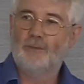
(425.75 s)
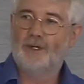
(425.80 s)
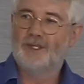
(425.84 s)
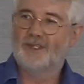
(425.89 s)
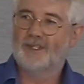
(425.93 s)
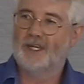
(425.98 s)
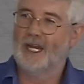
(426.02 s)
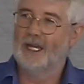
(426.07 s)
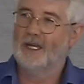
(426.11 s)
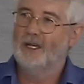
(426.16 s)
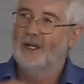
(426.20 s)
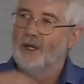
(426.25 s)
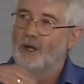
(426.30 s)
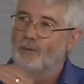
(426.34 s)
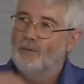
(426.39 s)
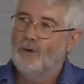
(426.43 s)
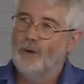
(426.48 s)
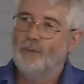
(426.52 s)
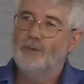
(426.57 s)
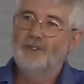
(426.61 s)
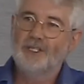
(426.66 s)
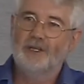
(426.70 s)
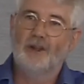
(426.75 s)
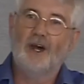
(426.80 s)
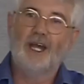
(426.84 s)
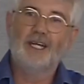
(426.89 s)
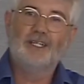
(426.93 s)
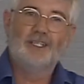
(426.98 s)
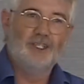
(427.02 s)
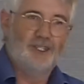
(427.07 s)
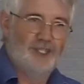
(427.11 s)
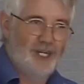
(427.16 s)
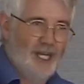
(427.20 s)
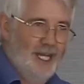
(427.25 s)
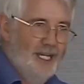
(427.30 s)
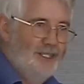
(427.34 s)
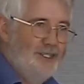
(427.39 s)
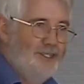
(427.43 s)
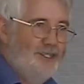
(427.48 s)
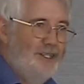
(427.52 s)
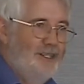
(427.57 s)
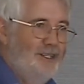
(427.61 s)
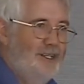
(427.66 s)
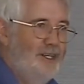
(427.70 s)
We're saying, what would you like to
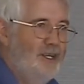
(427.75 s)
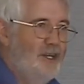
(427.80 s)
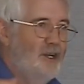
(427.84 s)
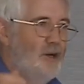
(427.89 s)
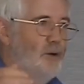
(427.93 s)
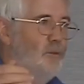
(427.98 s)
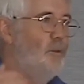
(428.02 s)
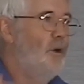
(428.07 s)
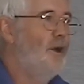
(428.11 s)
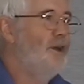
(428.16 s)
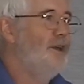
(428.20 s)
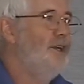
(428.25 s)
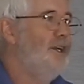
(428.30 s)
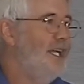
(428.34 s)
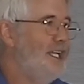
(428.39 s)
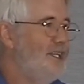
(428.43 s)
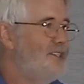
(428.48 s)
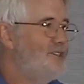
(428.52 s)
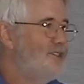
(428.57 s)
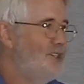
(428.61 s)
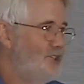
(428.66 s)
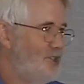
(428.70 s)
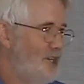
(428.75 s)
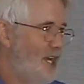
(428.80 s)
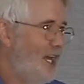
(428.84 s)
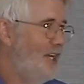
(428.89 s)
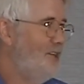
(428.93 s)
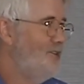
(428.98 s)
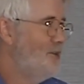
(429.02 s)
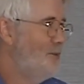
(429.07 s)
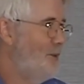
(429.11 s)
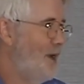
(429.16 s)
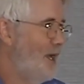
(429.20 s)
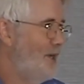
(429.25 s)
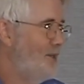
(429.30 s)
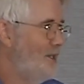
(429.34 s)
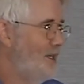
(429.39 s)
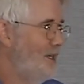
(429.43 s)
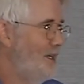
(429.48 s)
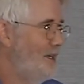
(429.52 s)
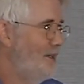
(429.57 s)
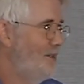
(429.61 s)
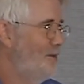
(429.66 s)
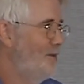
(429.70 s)
change? What needs to change around
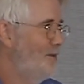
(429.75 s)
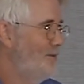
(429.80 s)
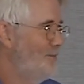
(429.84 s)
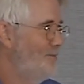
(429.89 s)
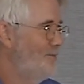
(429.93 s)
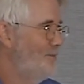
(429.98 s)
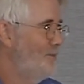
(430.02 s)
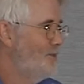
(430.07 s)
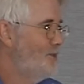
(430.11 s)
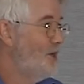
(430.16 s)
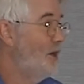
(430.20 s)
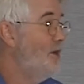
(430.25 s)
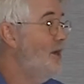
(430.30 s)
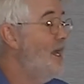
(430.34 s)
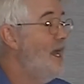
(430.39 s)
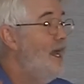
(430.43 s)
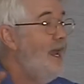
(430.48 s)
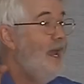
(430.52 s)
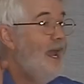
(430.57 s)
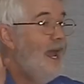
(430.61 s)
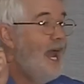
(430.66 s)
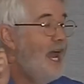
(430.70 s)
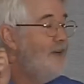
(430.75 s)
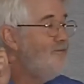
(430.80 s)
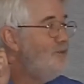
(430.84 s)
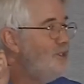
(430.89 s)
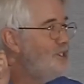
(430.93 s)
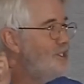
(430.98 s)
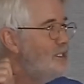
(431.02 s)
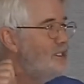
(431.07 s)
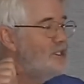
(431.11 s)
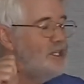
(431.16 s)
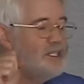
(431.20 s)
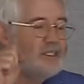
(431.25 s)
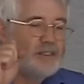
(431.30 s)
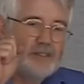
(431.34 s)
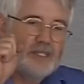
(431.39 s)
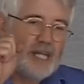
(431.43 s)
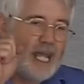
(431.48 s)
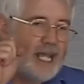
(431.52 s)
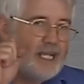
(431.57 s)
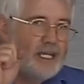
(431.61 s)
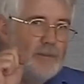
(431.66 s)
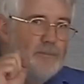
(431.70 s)
here? So just
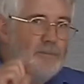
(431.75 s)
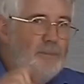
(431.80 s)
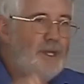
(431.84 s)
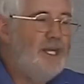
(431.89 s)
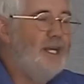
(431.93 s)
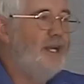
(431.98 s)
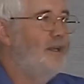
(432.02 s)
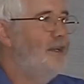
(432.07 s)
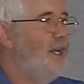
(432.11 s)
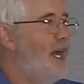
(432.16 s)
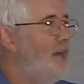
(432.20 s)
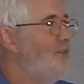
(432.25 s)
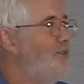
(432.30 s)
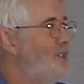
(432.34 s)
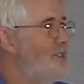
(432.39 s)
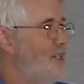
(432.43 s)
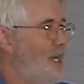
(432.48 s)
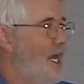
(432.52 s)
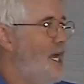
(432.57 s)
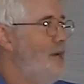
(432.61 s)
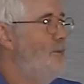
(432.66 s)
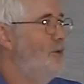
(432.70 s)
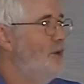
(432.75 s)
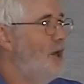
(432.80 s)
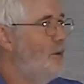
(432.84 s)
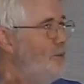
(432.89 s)
take a minute at the table.